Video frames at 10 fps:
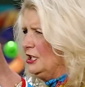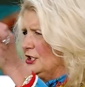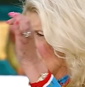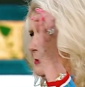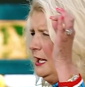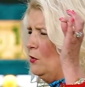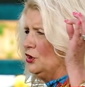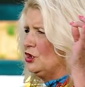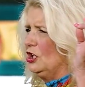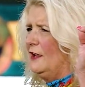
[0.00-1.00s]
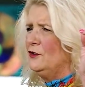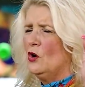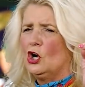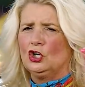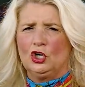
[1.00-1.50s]
He says, but He wants to give
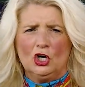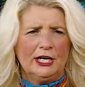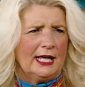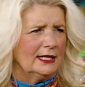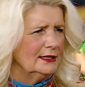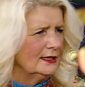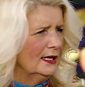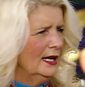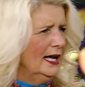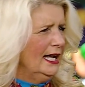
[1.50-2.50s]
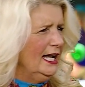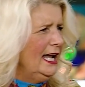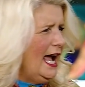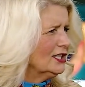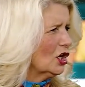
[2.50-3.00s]
you a good end. He
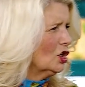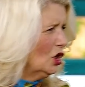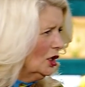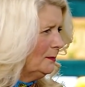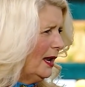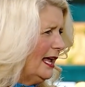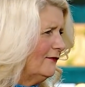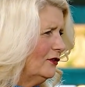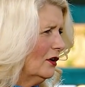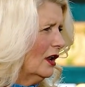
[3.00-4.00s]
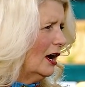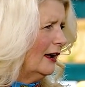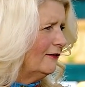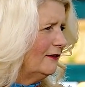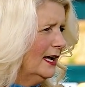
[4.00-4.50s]
has a good plan for your
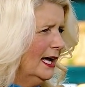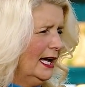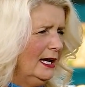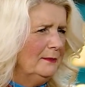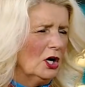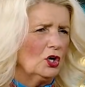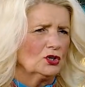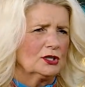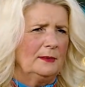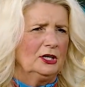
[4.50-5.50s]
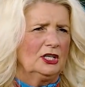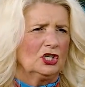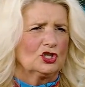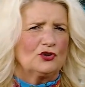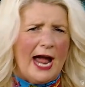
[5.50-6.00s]
life. He of the
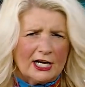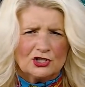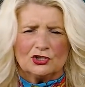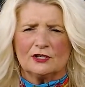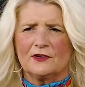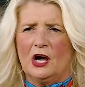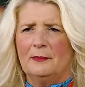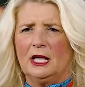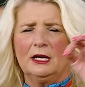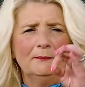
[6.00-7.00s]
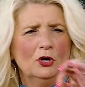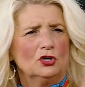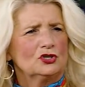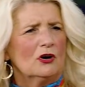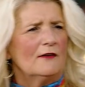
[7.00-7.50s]
distractions have come in and
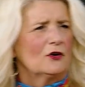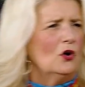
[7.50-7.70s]
pulled you off